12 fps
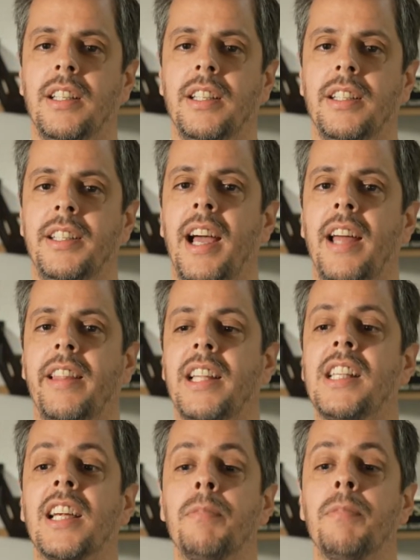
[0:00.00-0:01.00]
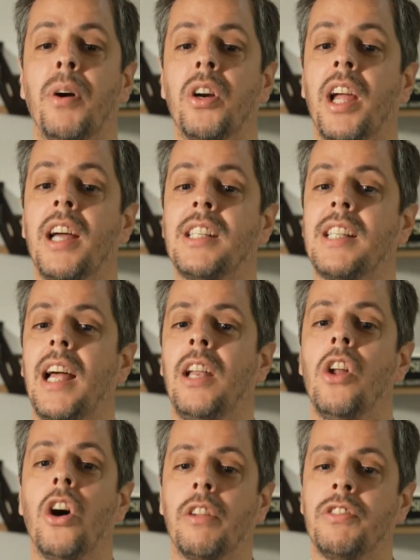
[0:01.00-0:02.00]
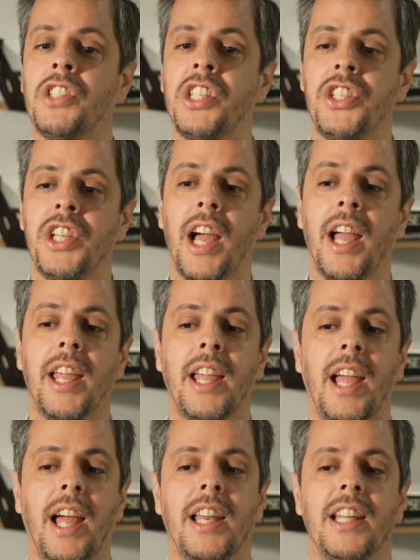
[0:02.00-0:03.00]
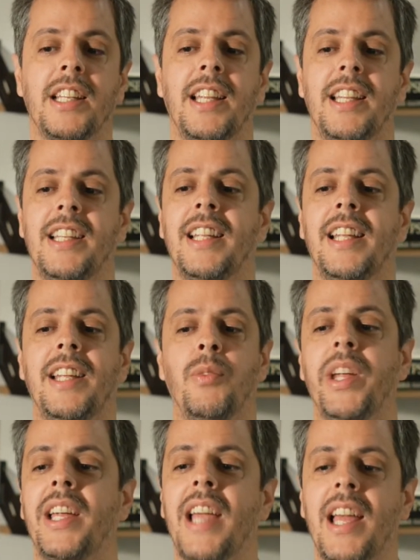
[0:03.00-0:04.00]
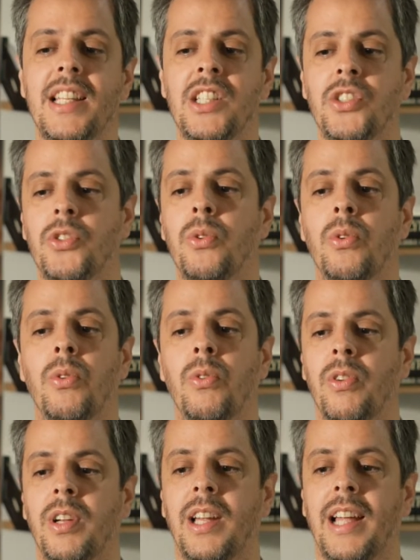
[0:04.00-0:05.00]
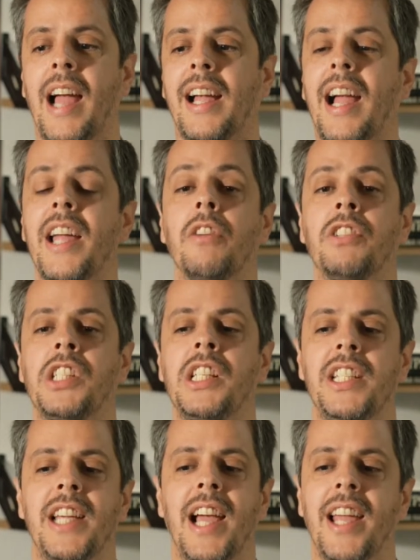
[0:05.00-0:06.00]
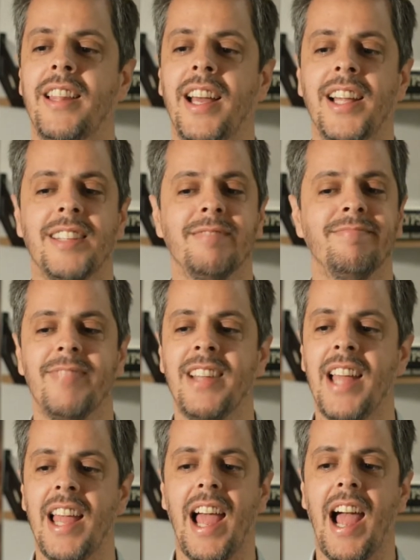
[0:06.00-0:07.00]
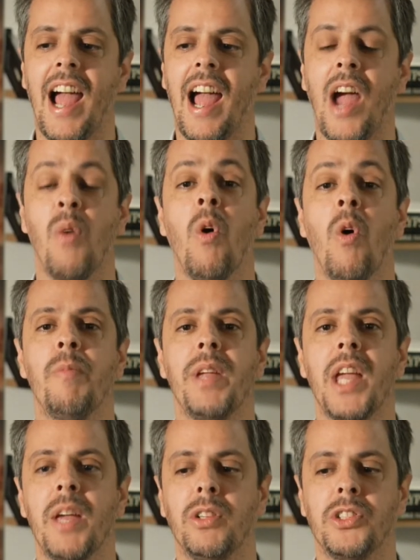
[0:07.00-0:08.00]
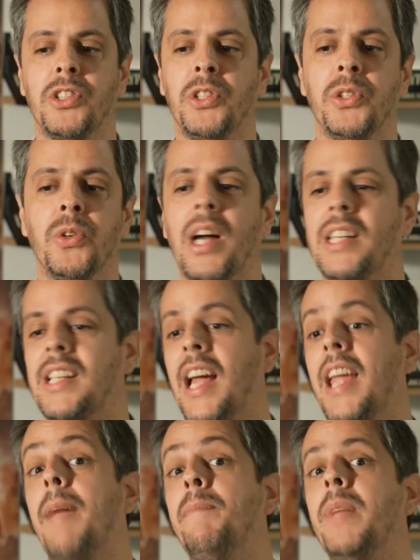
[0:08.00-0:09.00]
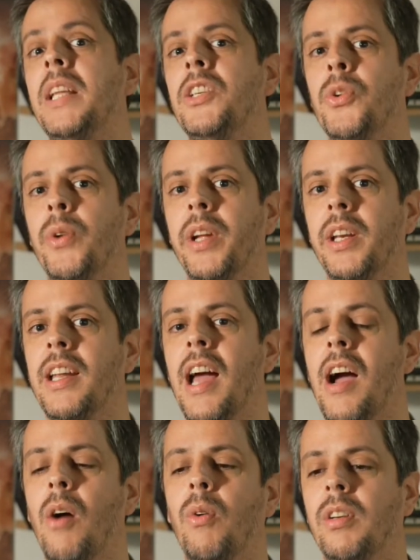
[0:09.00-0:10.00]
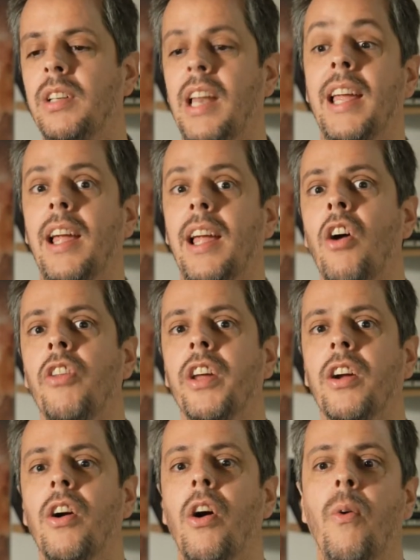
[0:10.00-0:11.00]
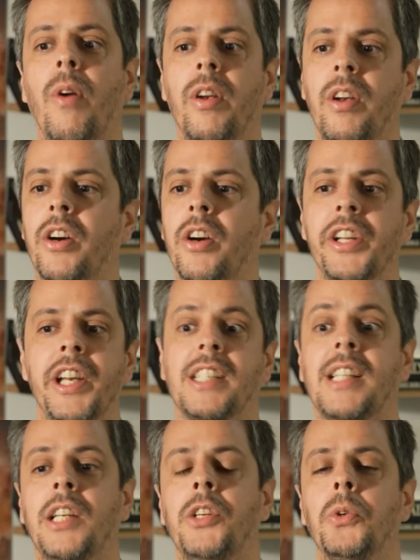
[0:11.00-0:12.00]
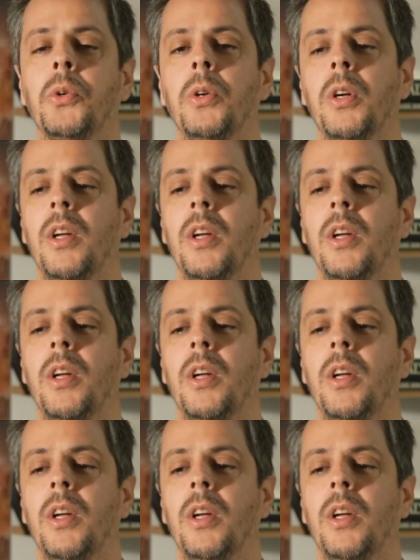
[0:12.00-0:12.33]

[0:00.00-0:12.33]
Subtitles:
Yeah, the second part has a lot of CGI, and it we get into a kind of CGI that I won't be able to do as I've been doing now, like on the go and learning as I do.